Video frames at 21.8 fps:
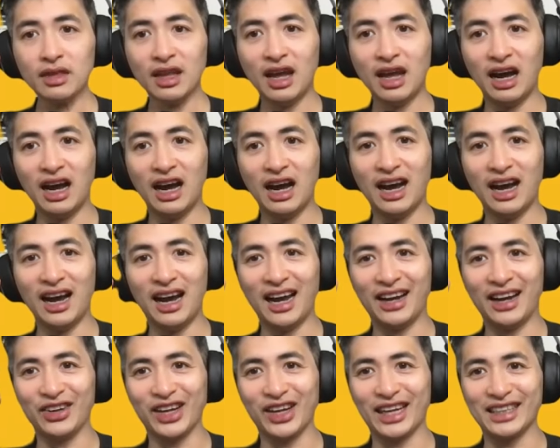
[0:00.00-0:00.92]
uh, I
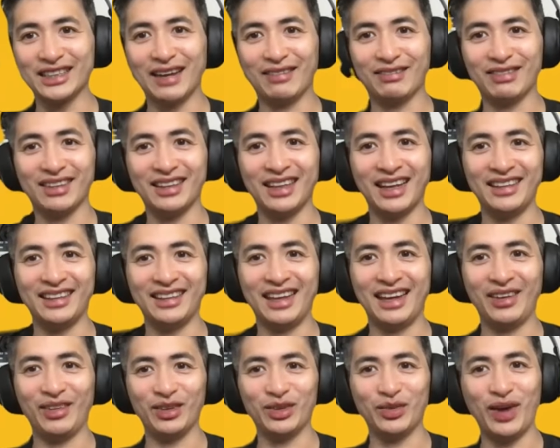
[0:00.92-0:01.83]
know you guys laughed at that
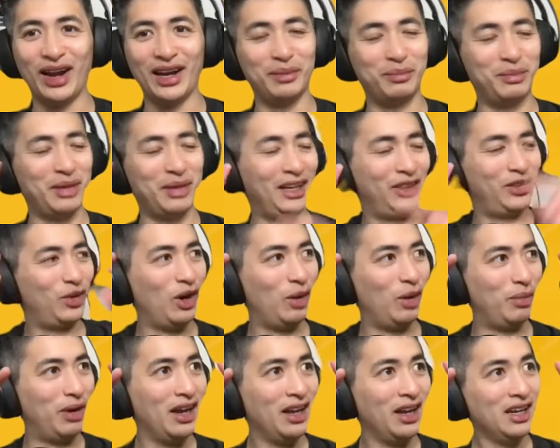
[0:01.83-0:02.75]
date with random date throw,
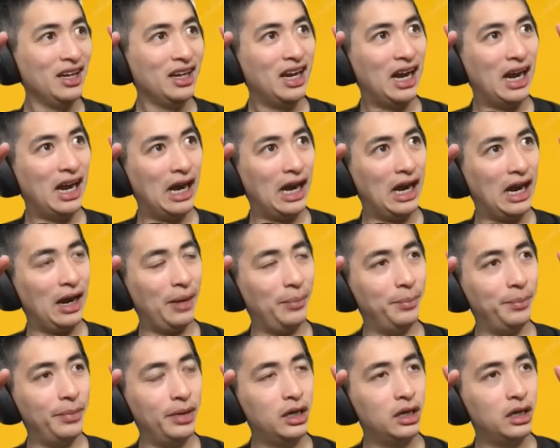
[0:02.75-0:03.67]
but
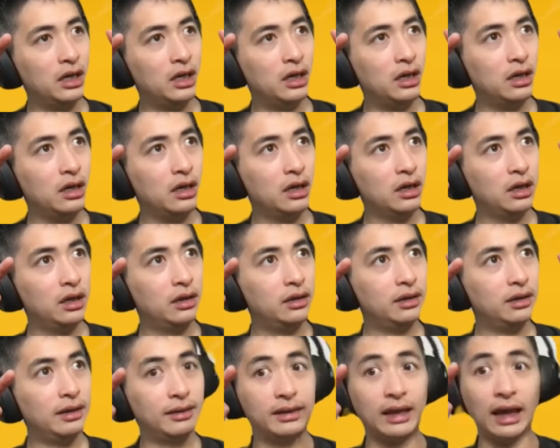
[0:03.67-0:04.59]
um,
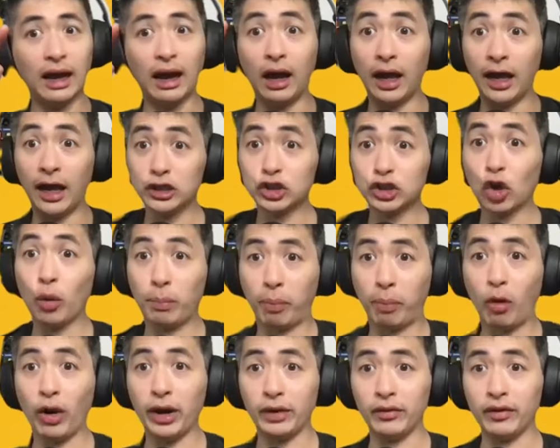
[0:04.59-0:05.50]
the his whole
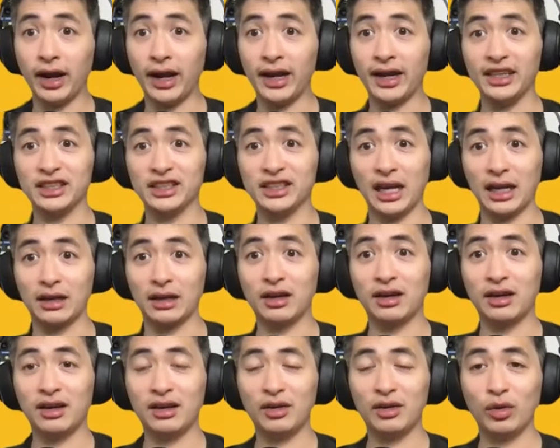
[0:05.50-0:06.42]
point, right, is like
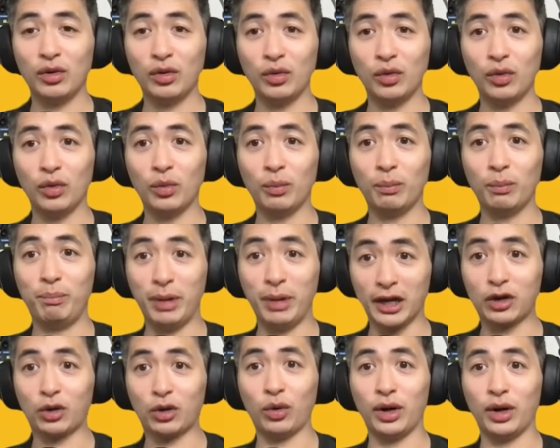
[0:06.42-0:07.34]

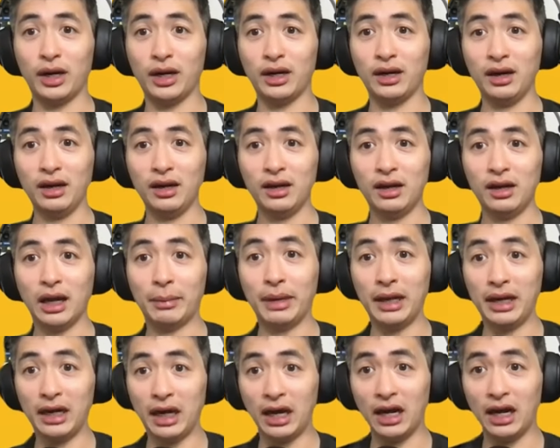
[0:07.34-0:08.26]
Bitcoin. I
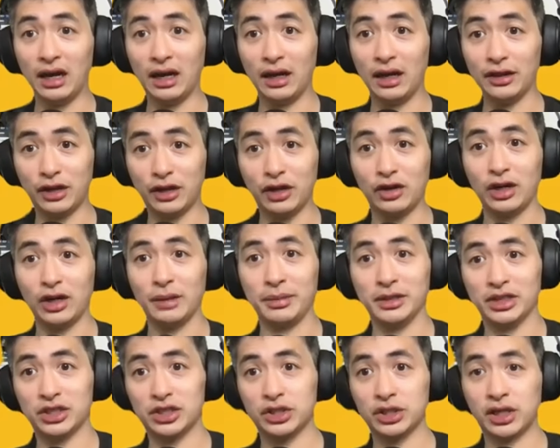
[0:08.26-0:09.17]
mean, uh, Ethereum
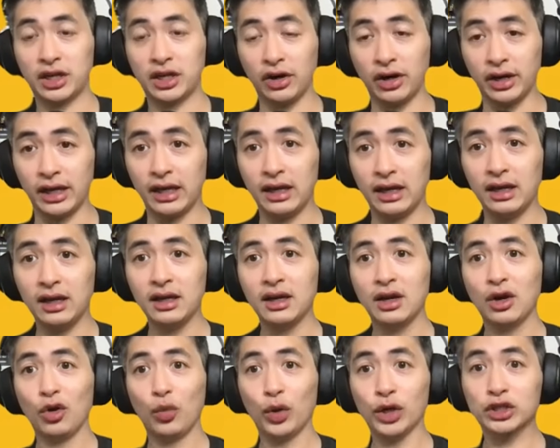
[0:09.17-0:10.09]
is security,
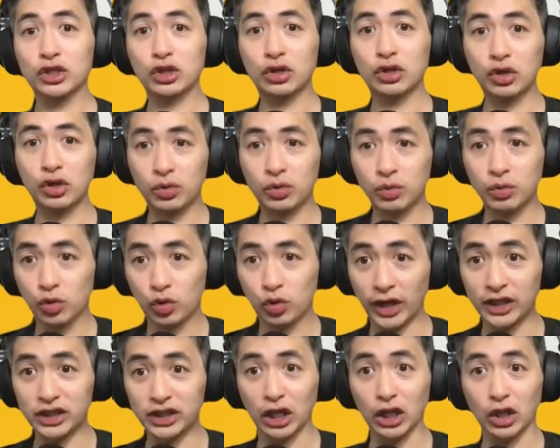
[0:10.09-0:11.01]
which
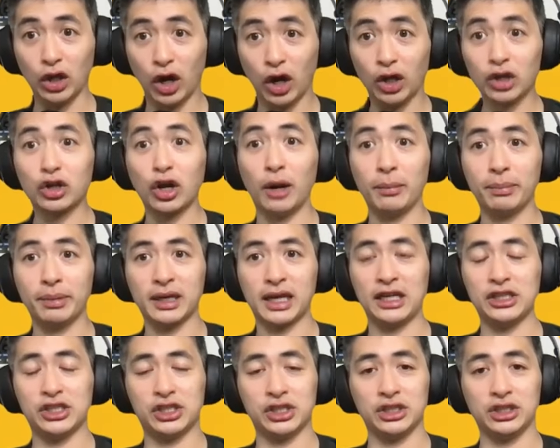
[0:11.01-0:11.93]
creates a lot of
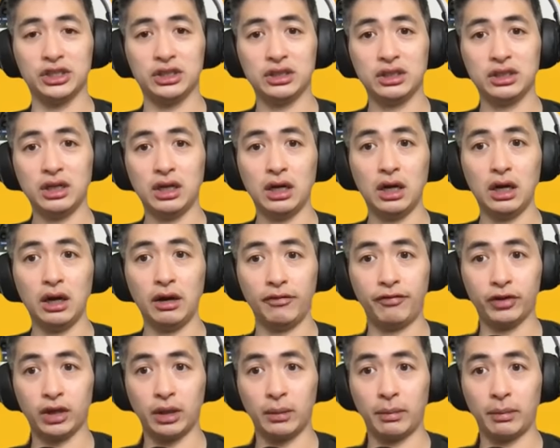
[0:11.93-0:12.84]
complications uh,
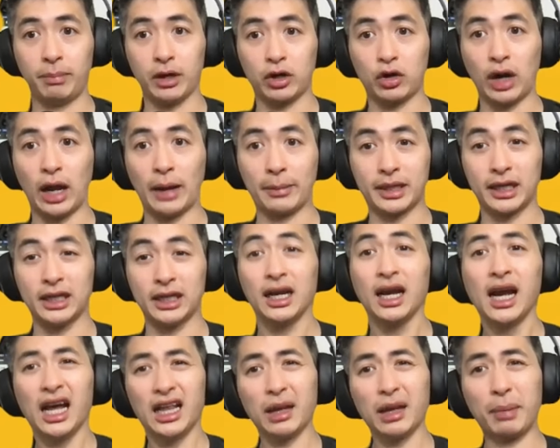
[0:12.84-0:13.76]
for the Bitcoin application.
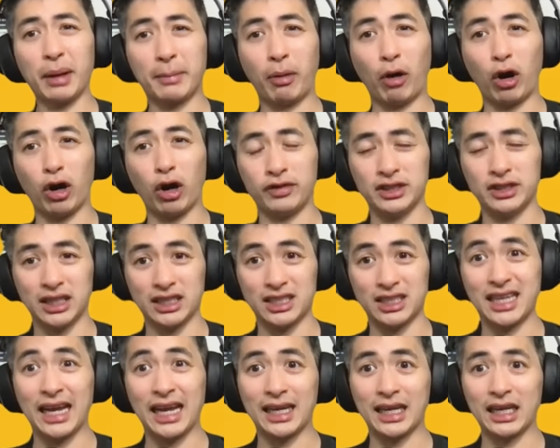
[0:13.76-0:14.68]
I think a big part of it is the
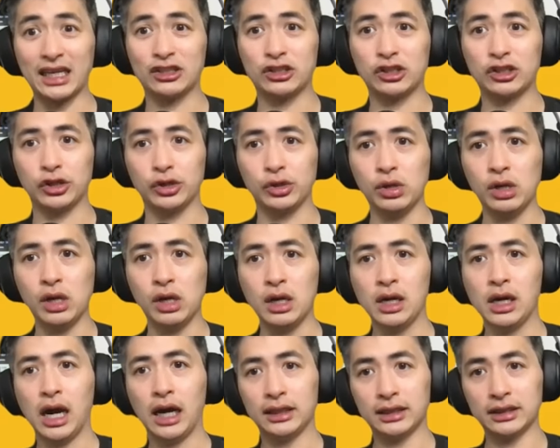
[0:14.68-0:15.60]
staking too.
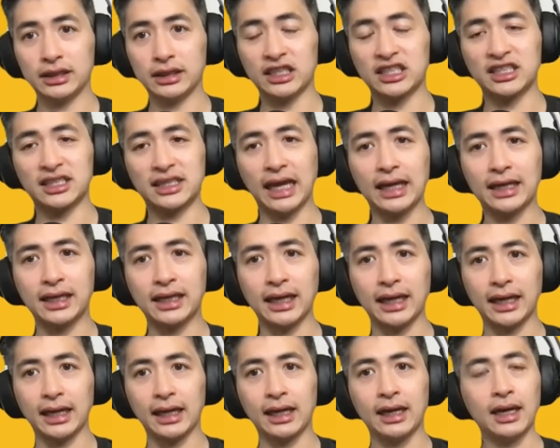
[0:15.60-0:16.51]
I think the
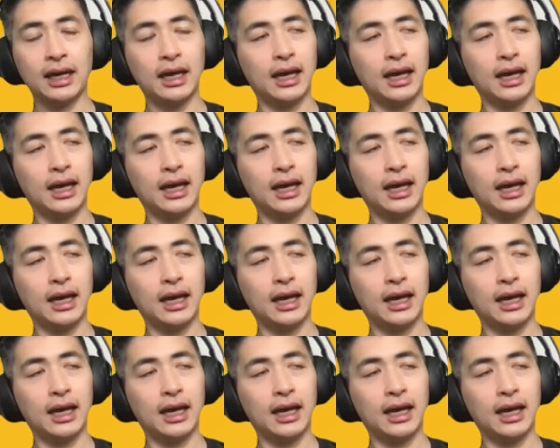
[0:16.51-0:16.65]
staking